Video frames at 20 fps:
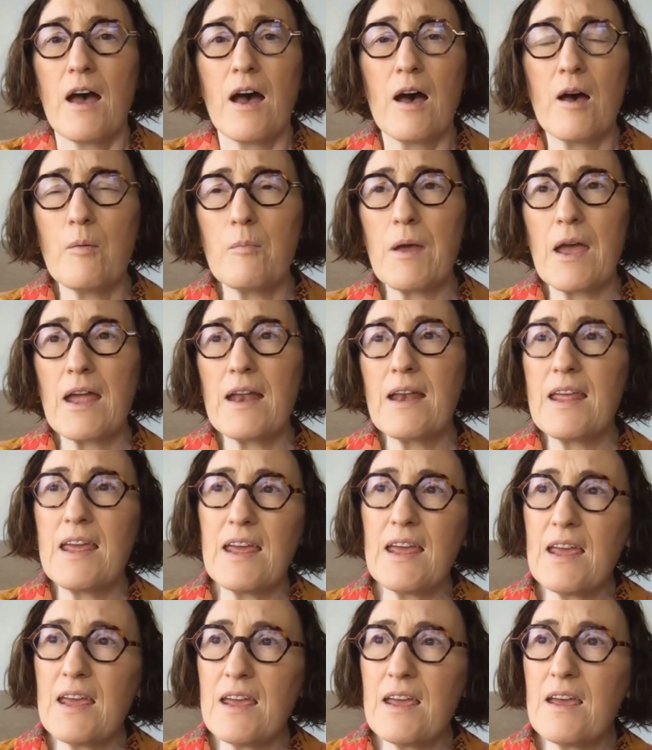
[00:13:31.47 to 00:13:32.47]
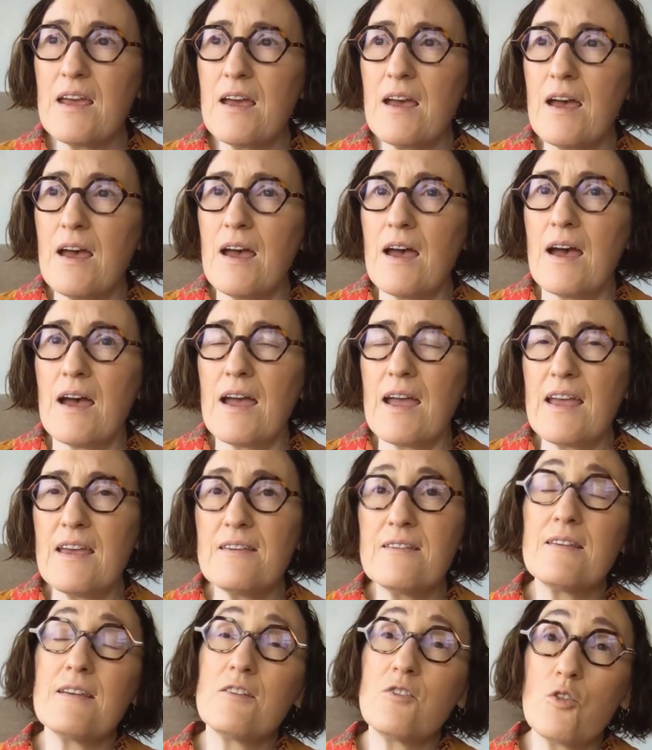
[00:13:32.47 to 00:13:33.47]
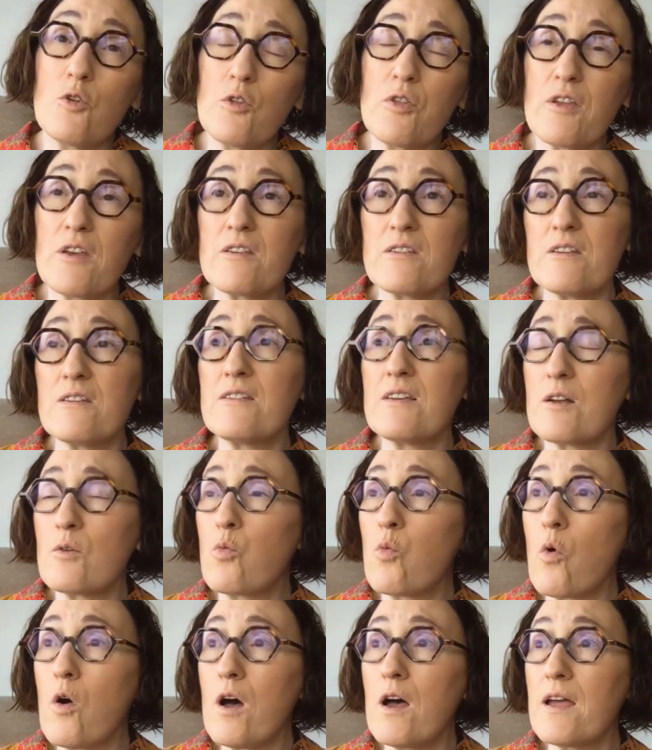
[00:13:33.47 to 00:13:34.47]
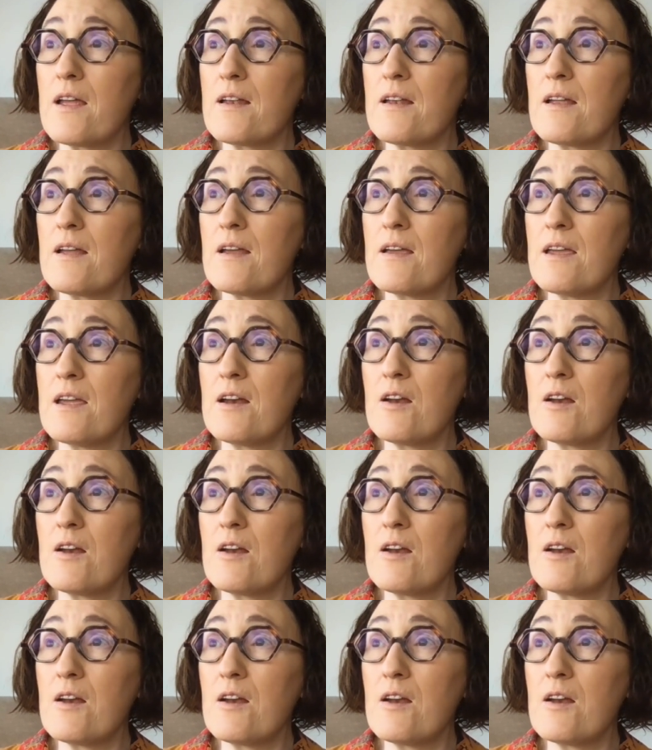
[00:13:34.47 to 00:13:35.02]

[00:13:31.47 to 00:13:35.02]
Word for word: And he said two things. He said, one, you